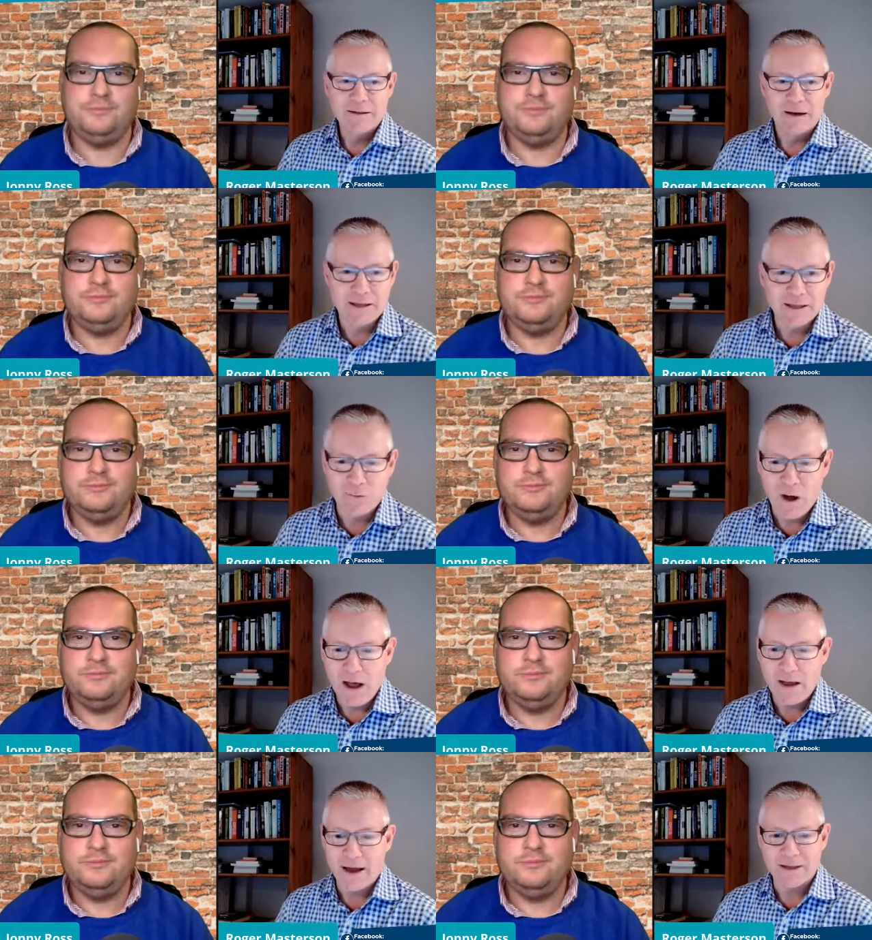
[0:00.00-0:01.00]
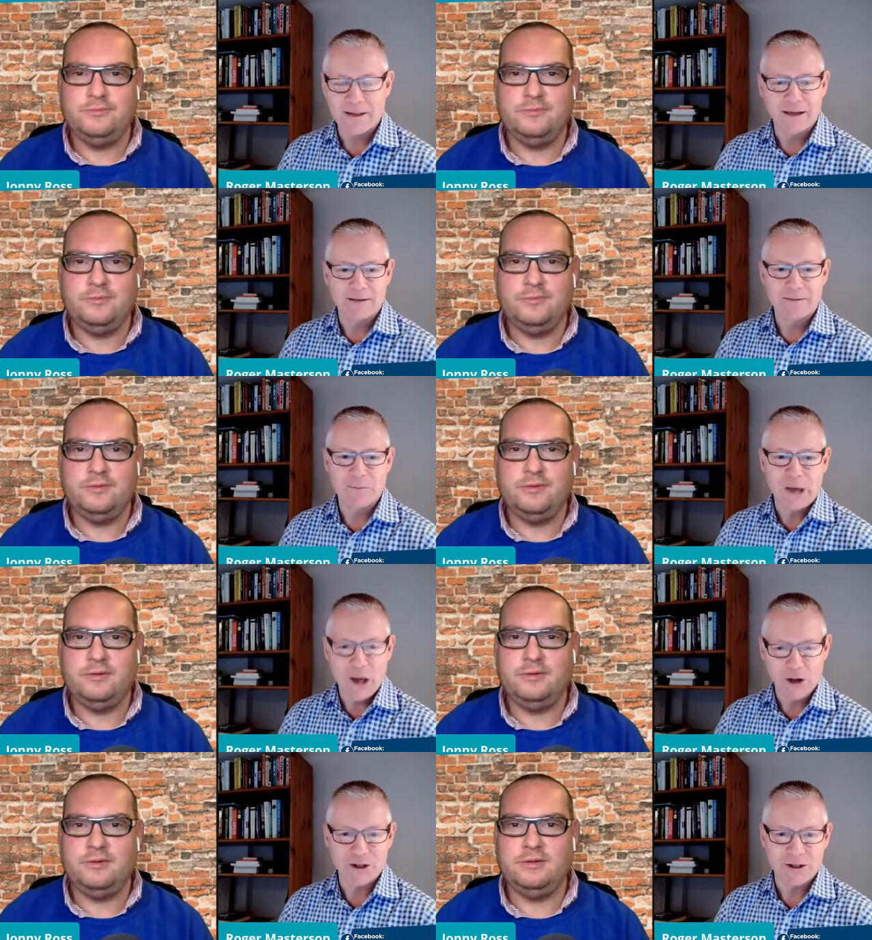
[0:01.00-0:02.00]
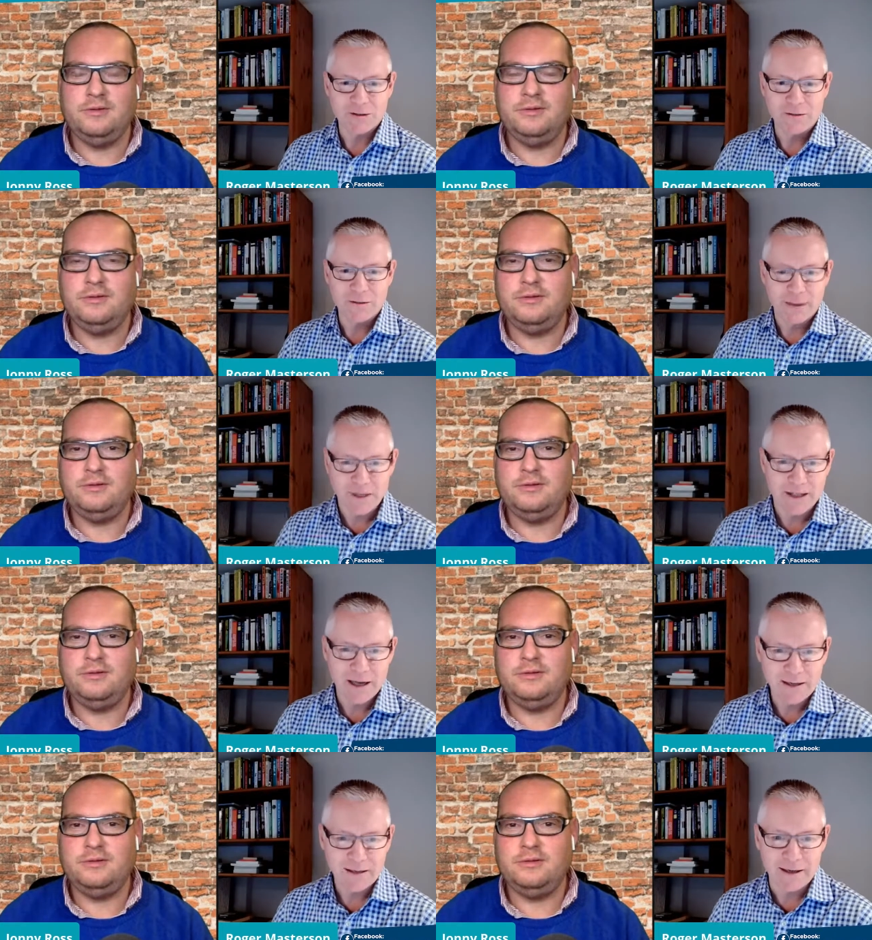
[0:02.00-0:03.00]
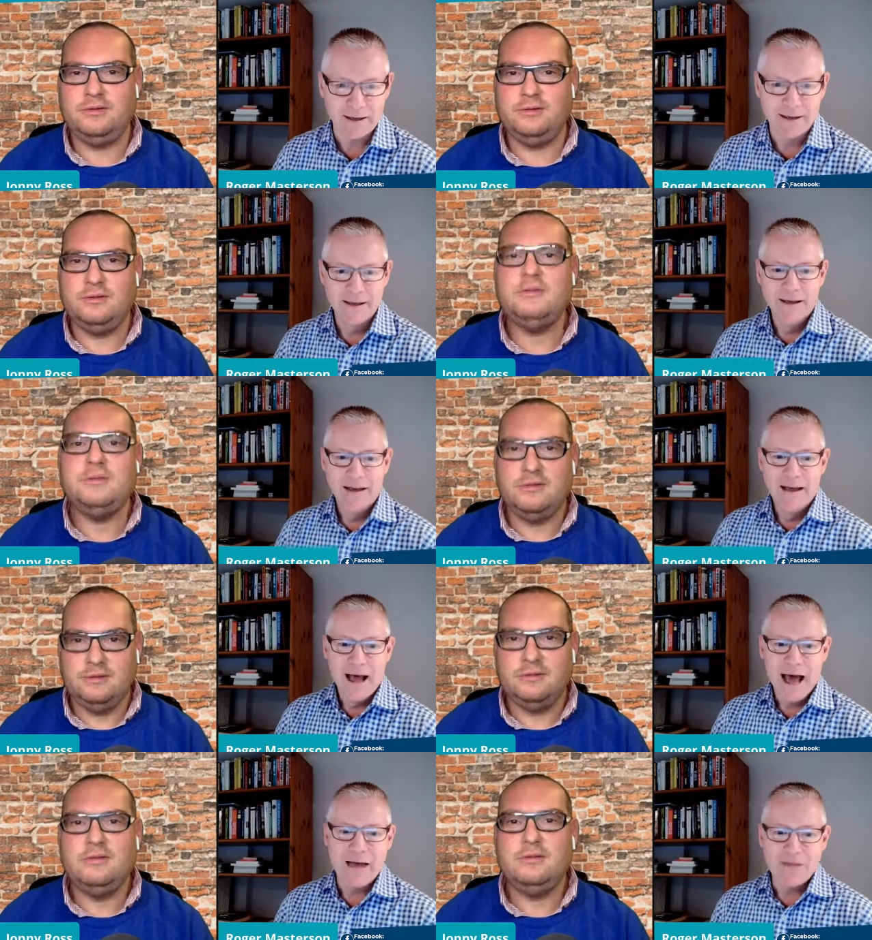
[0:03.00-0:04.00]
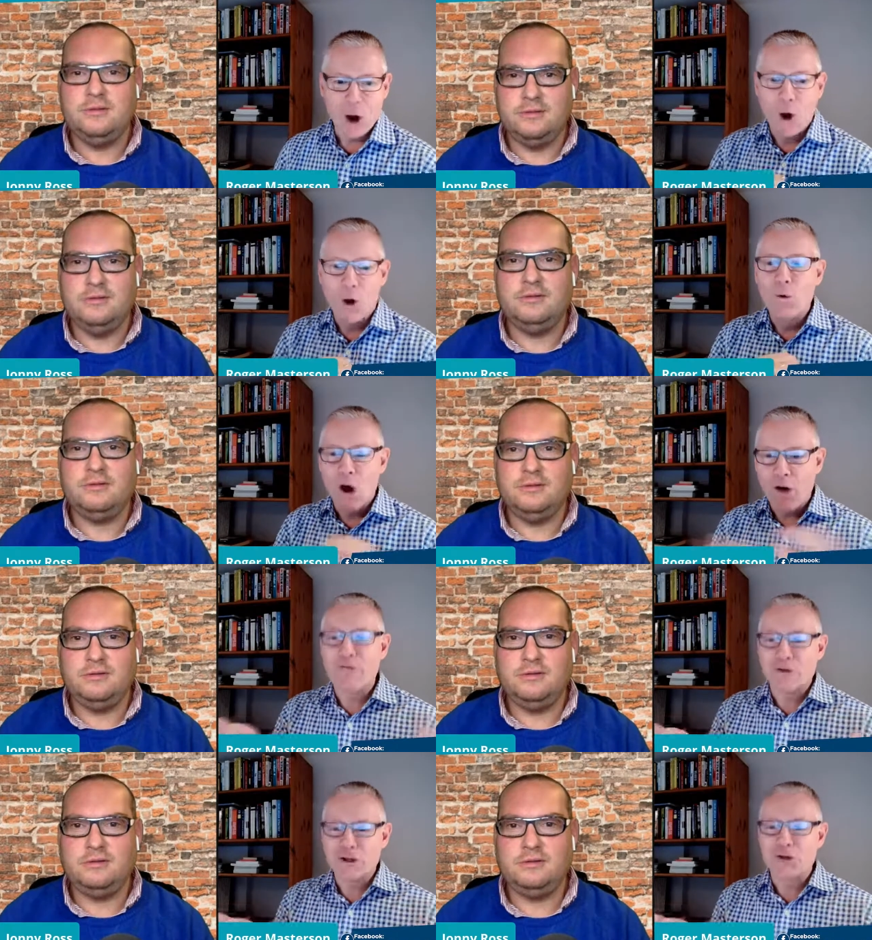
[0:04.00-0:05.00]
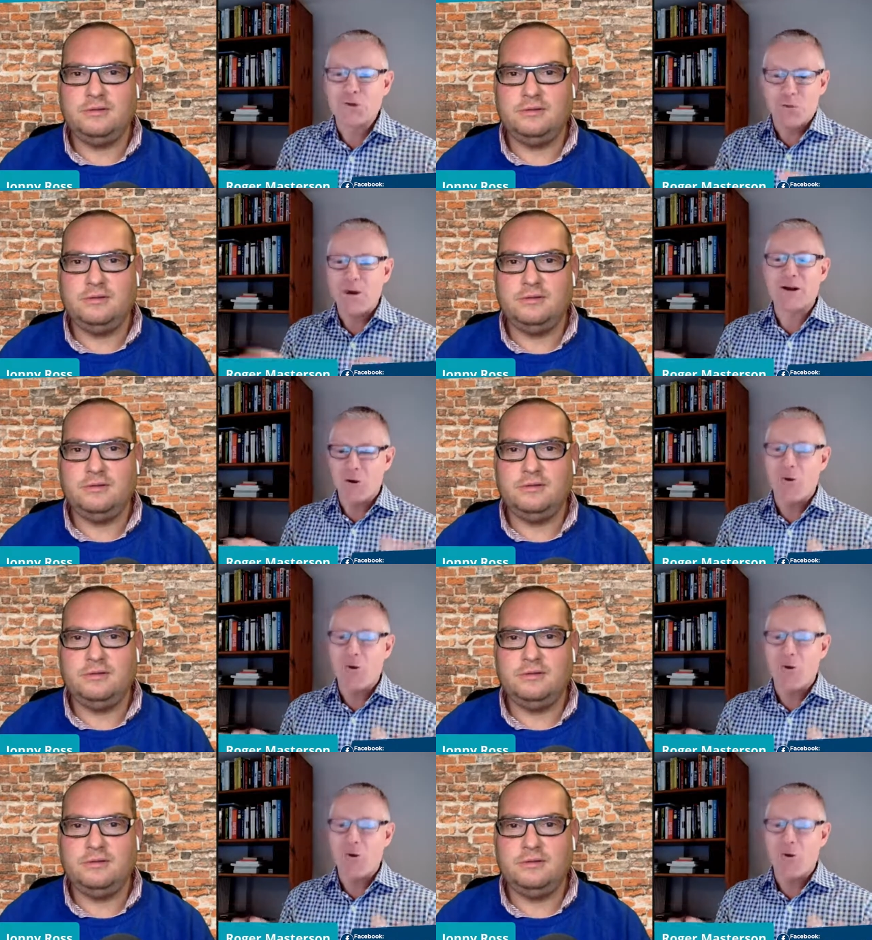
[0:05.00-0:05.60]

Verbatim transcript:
Speaker 1: And I said, "Why?" I said, "Because I'm dyslexic." and the whole office went